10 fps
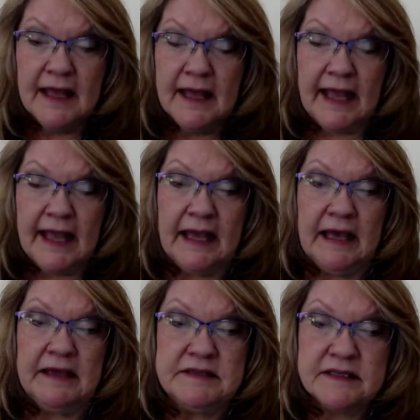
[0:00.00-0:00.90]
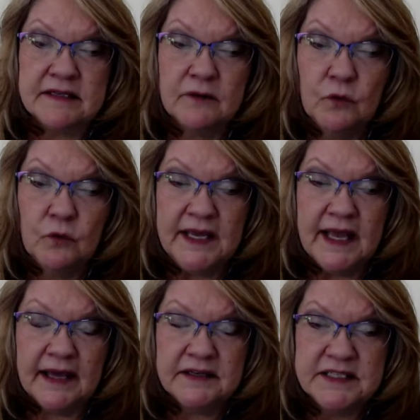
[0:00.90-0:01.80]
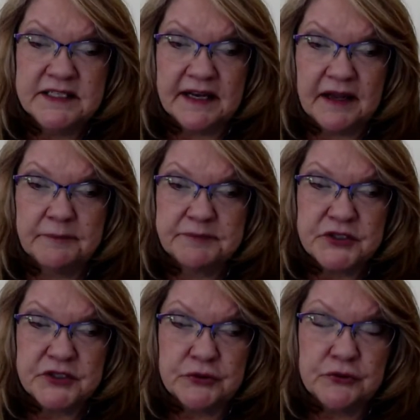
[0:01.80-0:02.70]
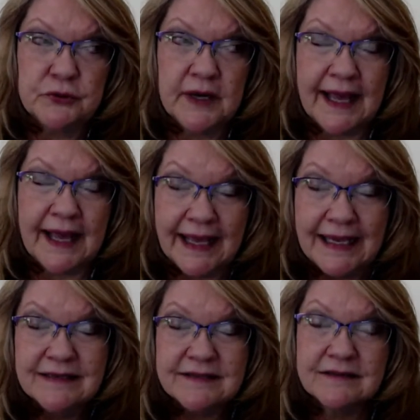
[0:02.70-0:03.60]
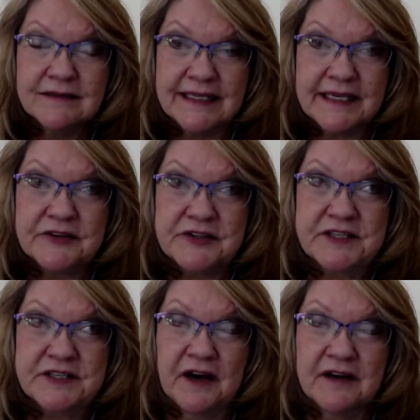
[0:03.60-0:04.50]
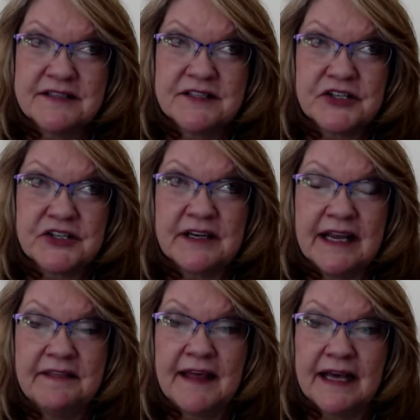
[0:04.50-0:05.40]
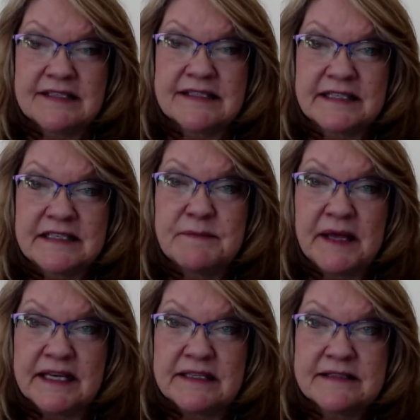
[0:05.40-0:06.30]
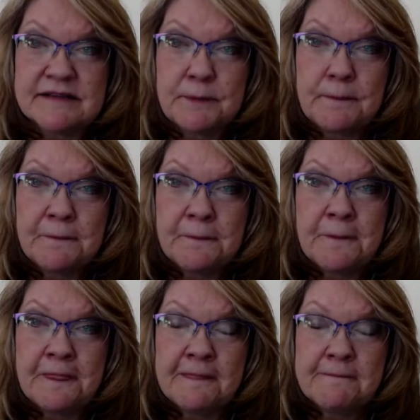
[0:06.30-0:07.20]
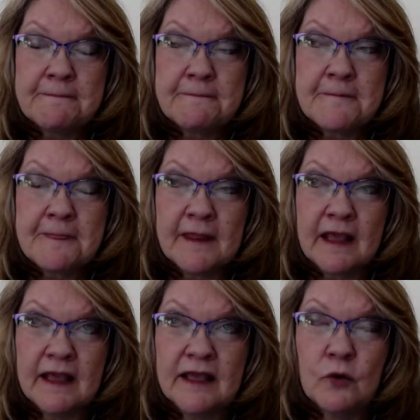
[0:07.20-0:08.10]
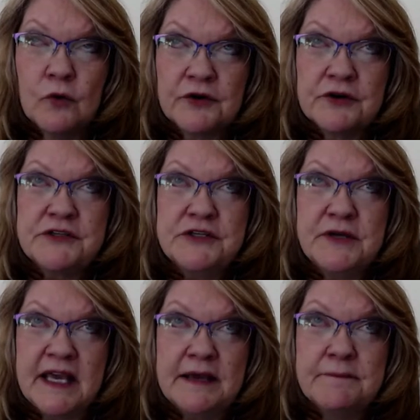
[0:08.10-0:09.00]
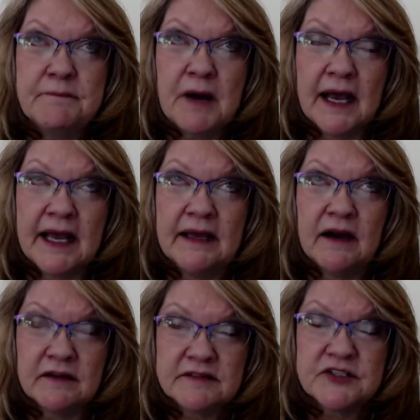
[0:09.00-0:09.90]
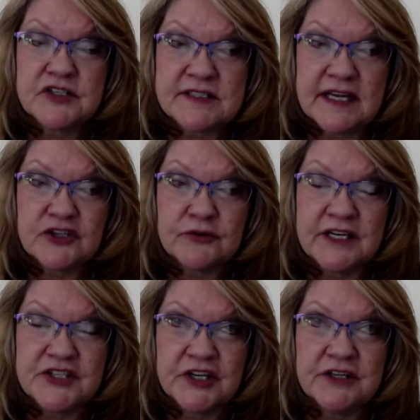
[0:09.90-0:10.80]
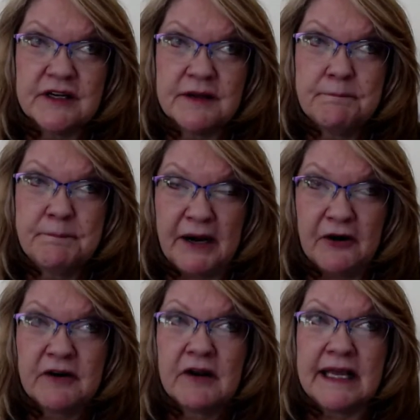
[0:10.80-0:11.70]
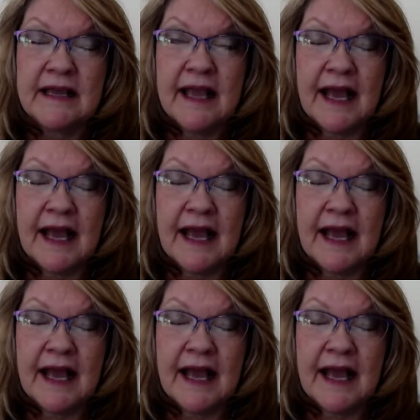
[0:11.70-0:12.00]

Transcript: And we had to get up to 8 liters of oxygen in that 6 minutes in order to keep my oxygen saturation barely at